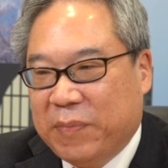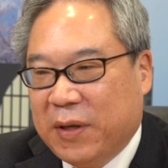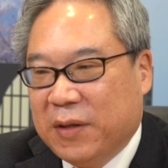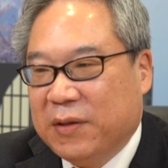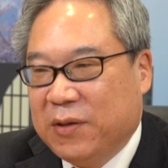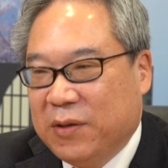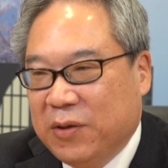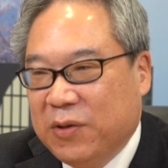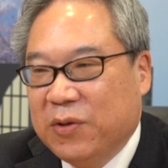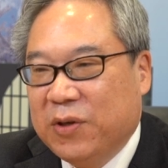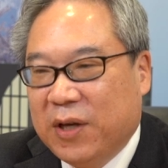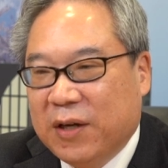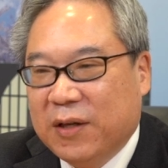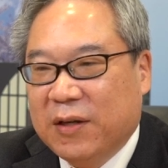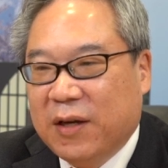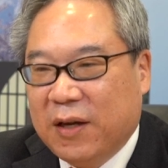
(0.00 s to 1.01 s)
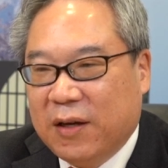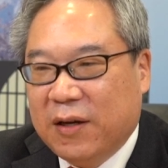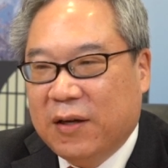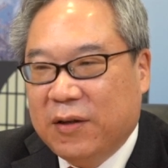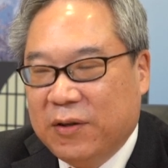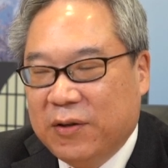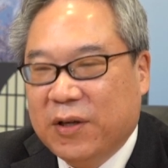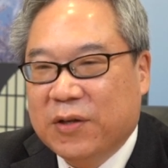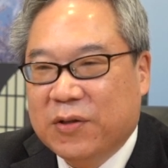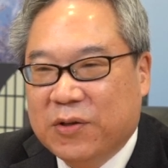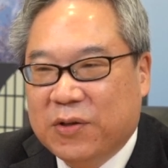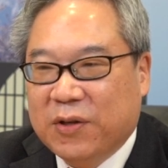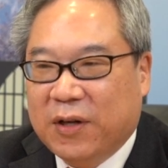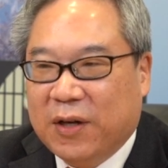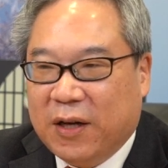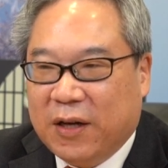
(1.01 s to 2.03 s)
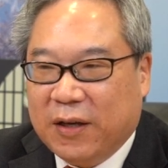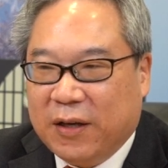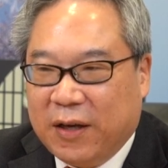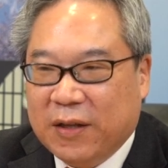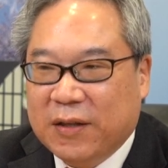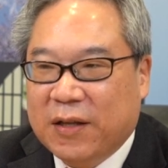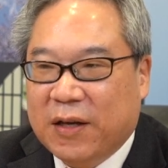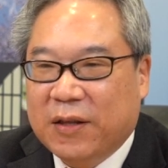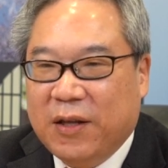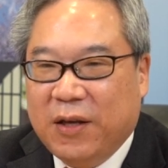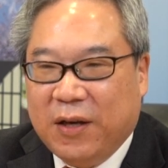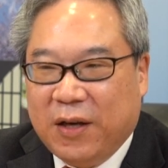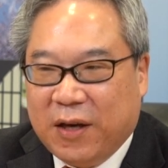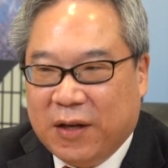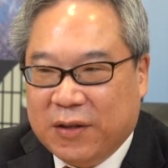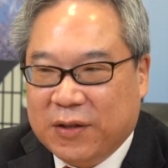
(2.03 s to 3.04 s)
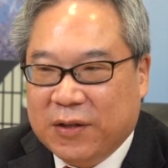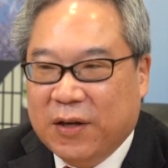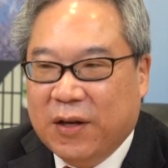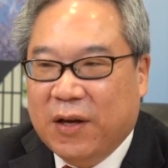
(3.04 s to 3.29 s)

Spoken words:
but you can still get the ticket